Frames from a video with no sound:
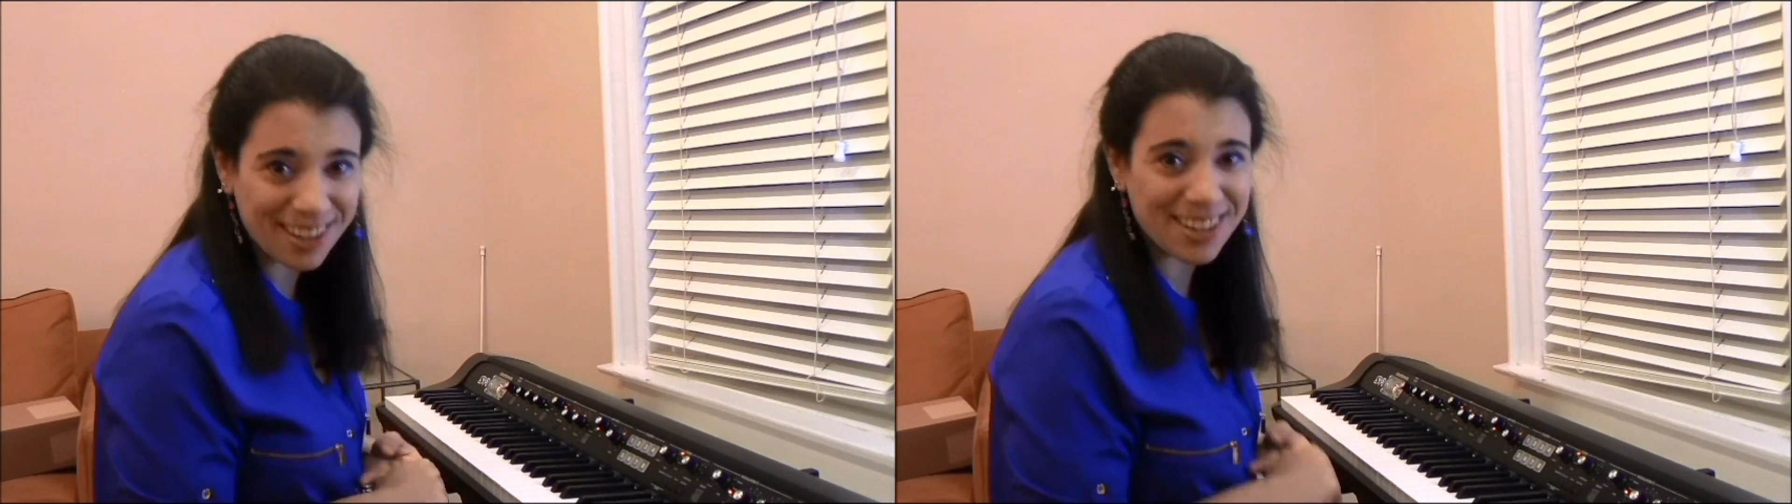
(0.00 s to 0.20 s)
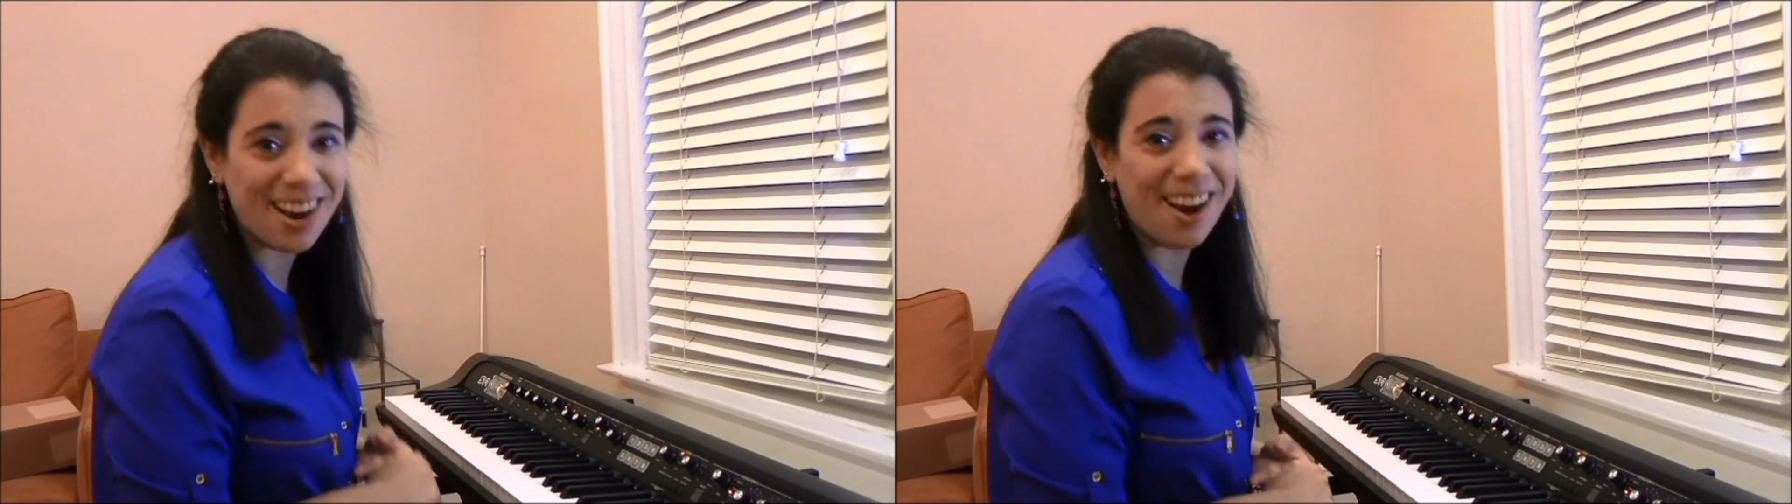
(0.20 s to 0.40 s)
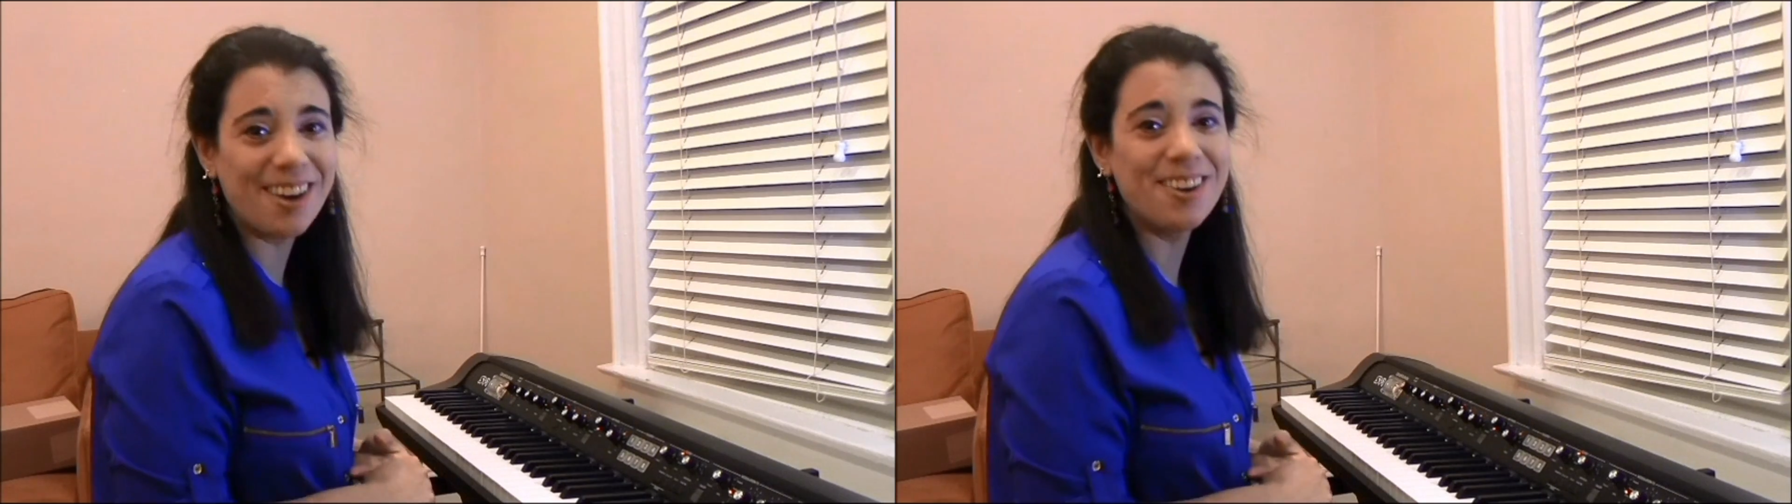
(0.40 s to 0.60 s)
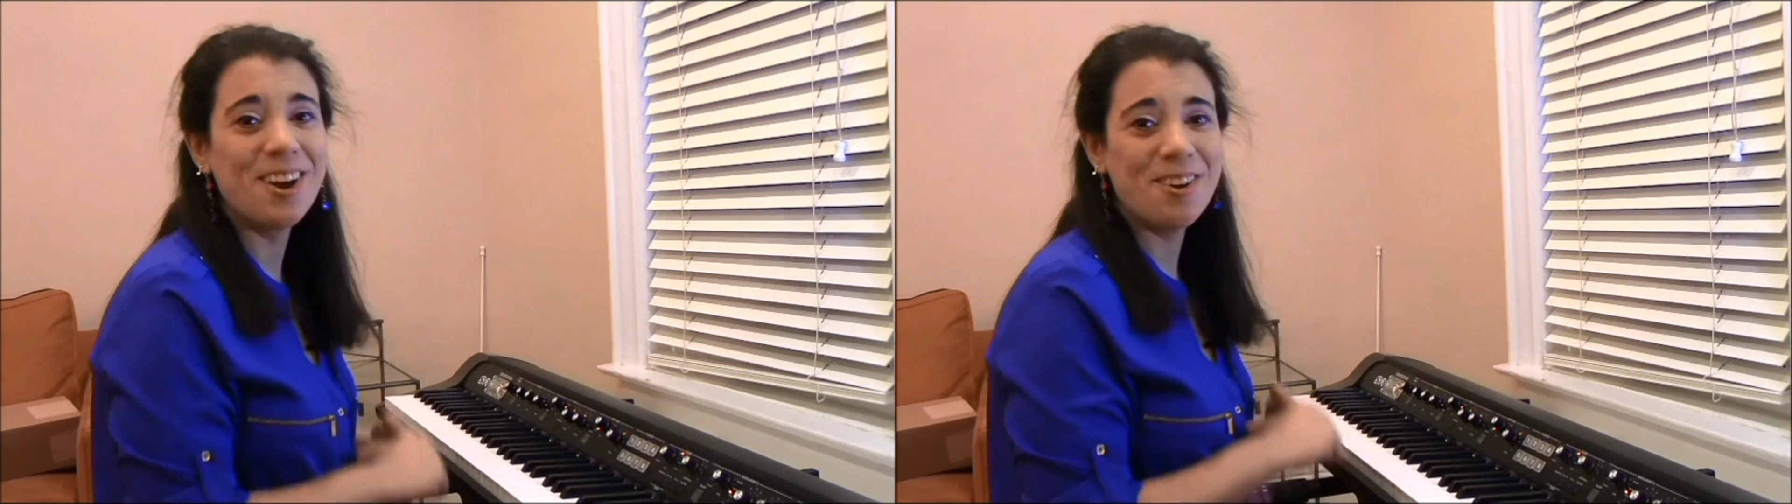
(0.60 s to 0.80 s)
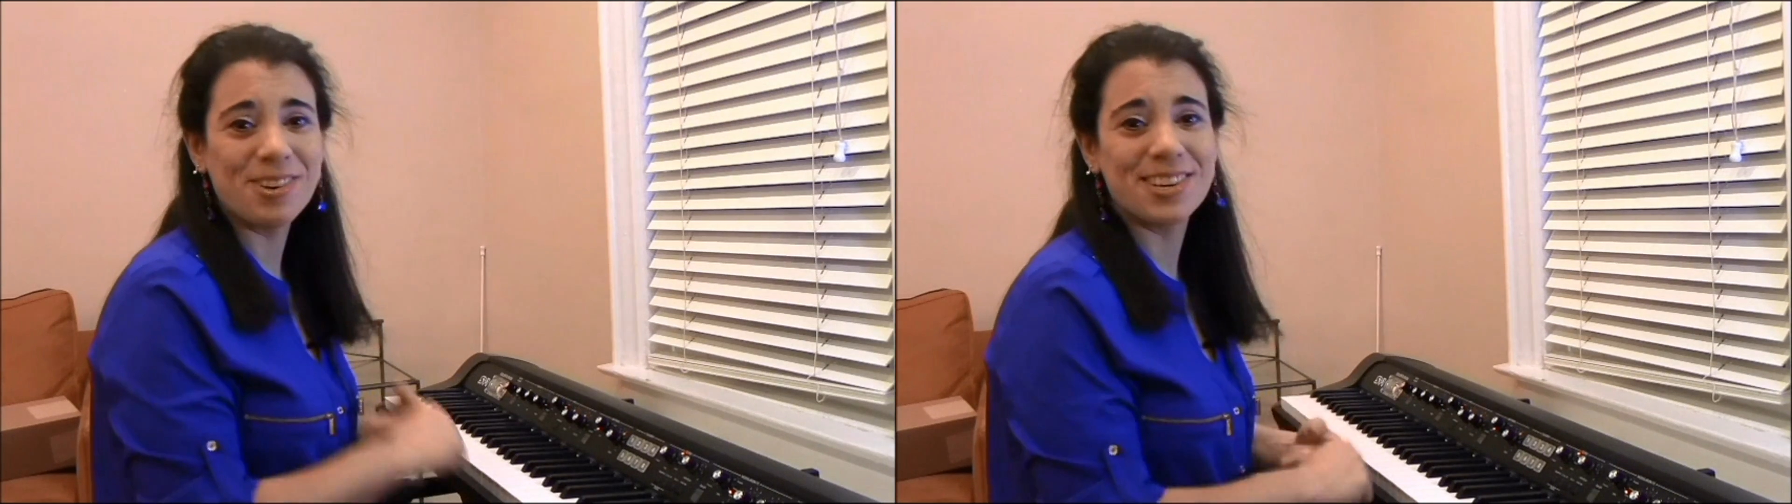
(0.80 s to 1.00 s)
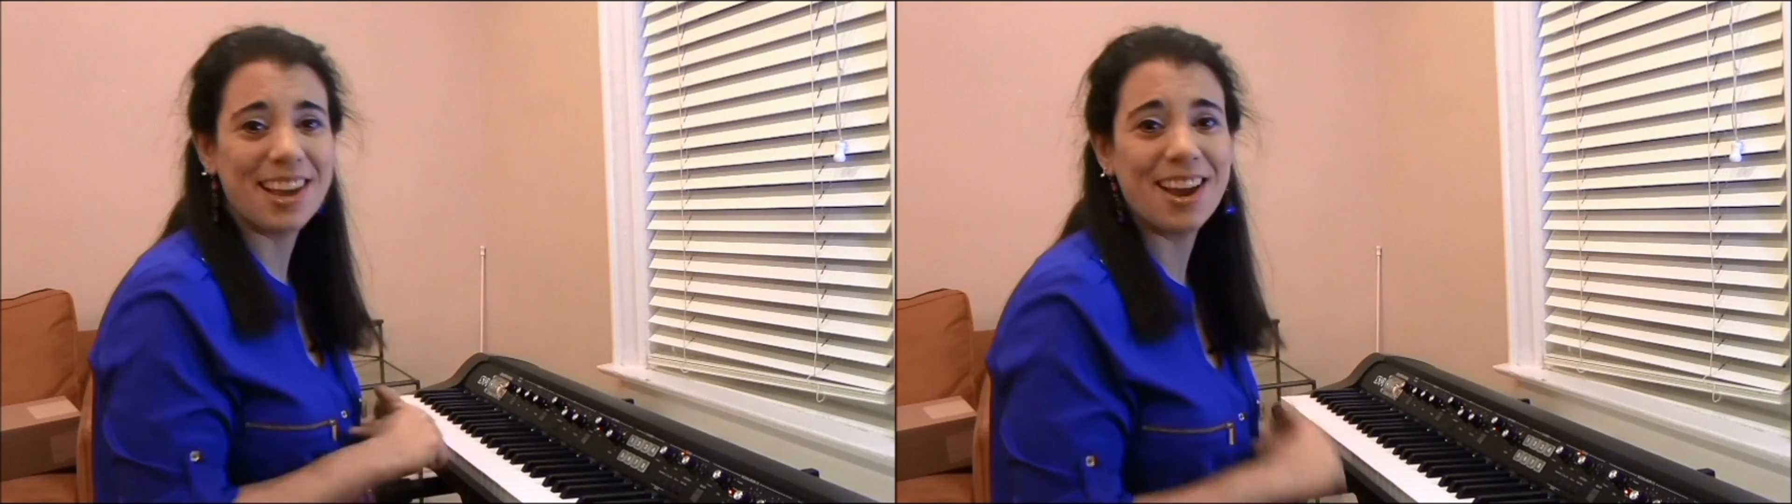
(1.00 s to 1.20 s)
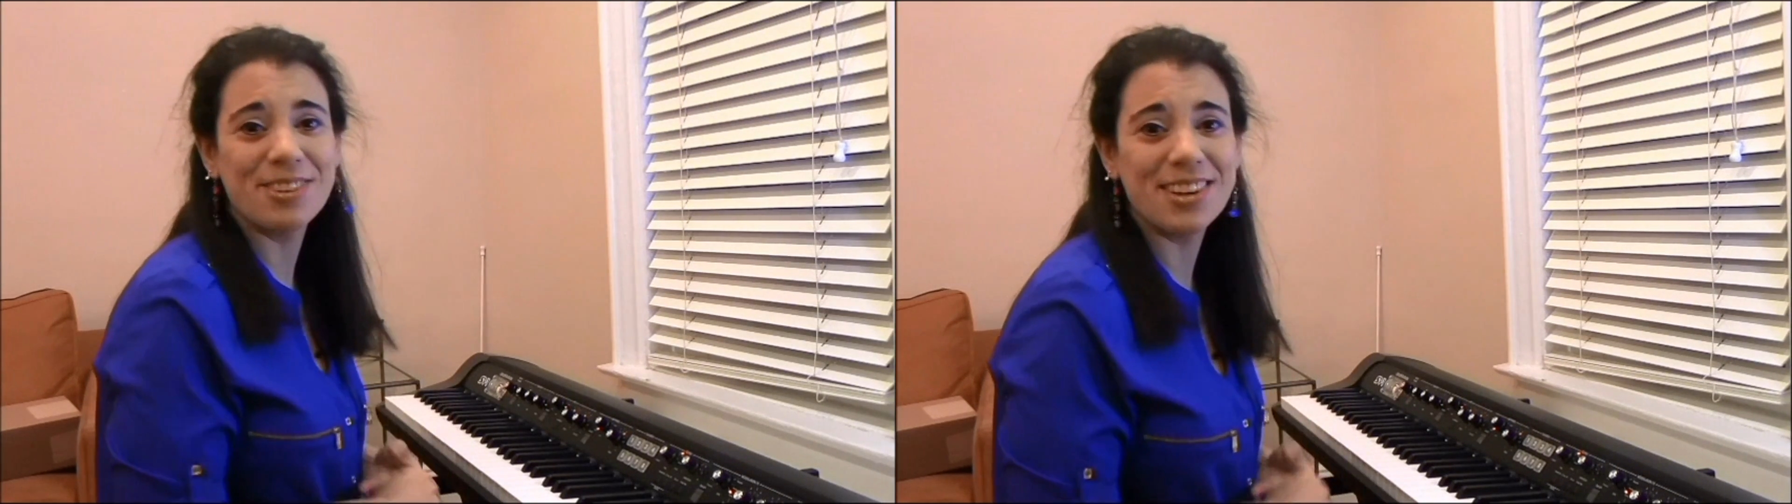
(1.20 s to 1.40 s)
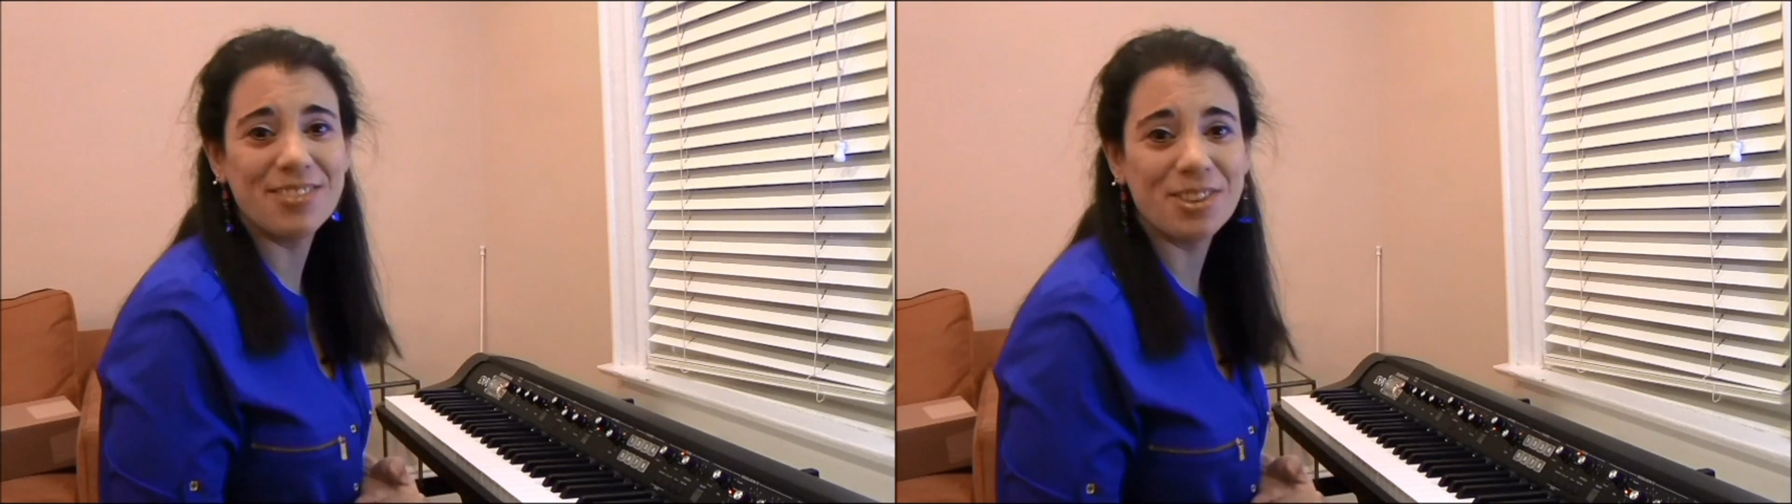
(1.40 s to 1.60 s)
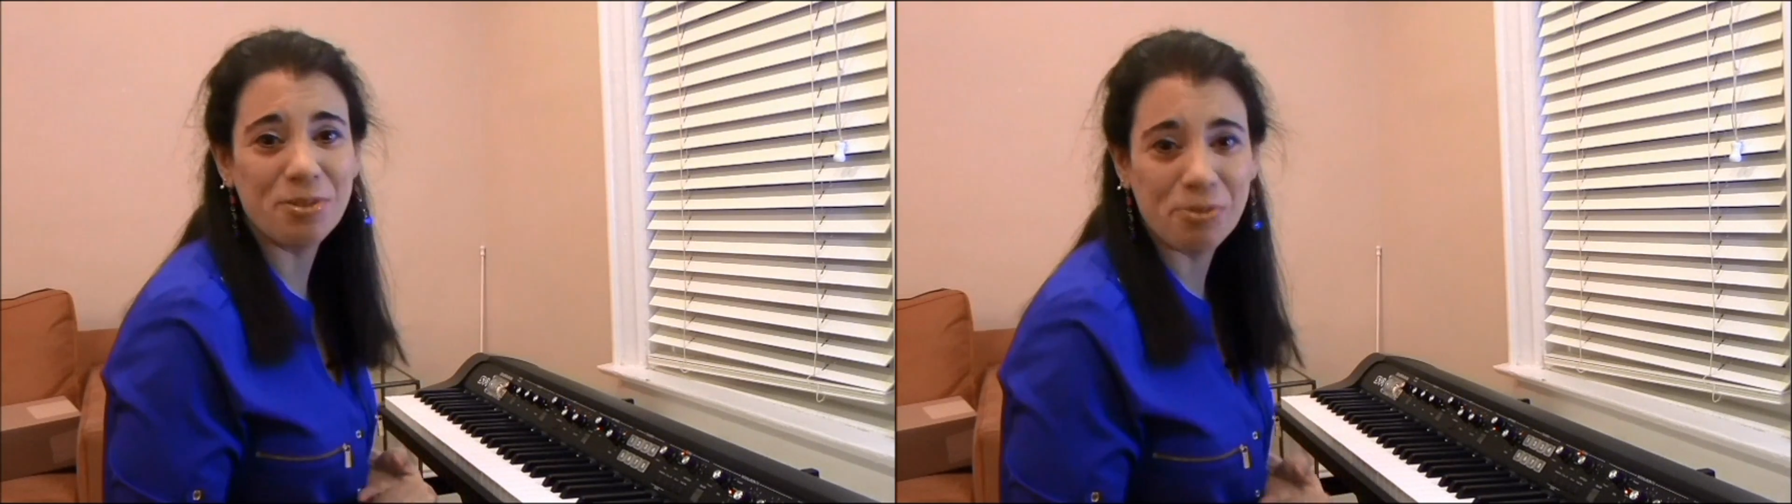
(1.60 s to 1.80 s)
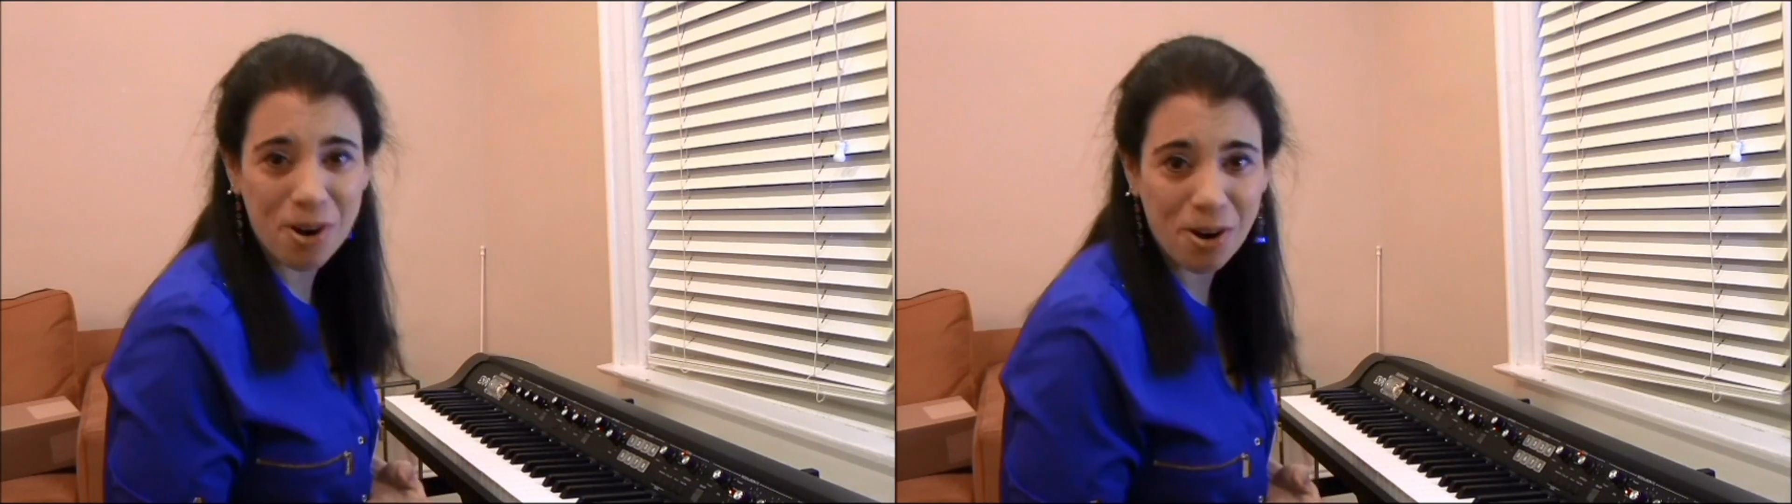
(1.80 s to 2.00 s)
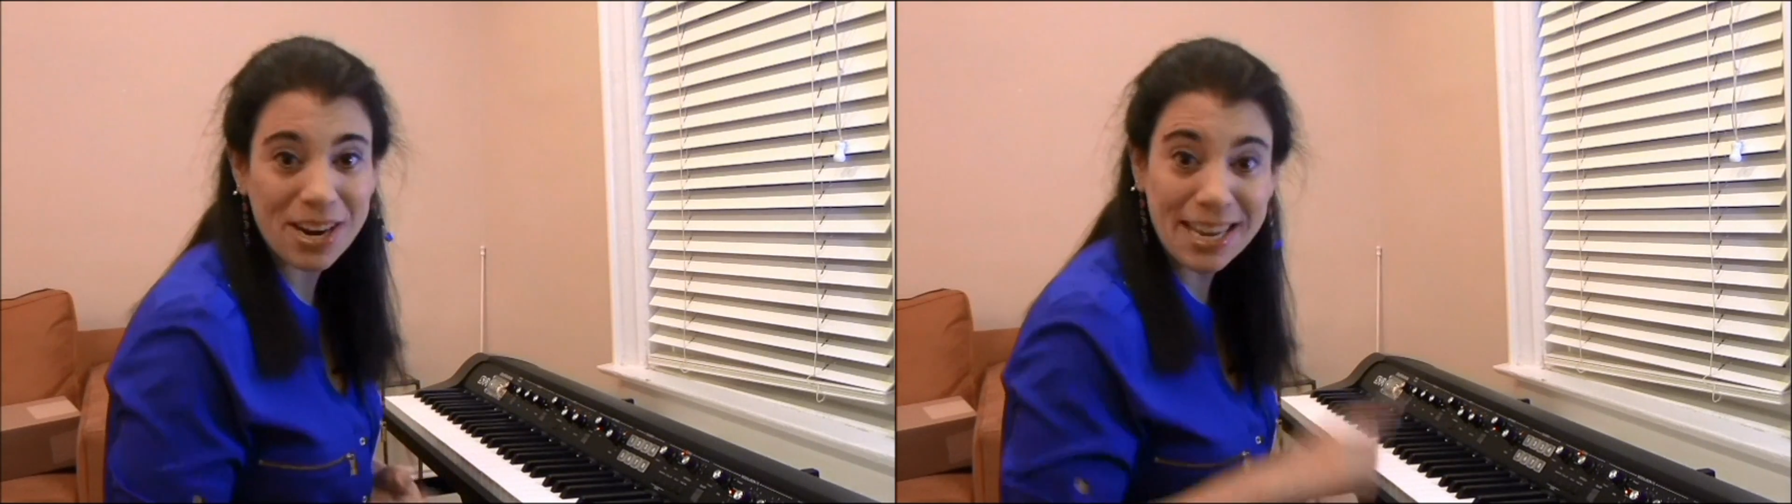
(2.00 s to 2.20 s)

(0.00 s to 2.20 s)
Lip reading: then Todd was the Henry David Thoreau,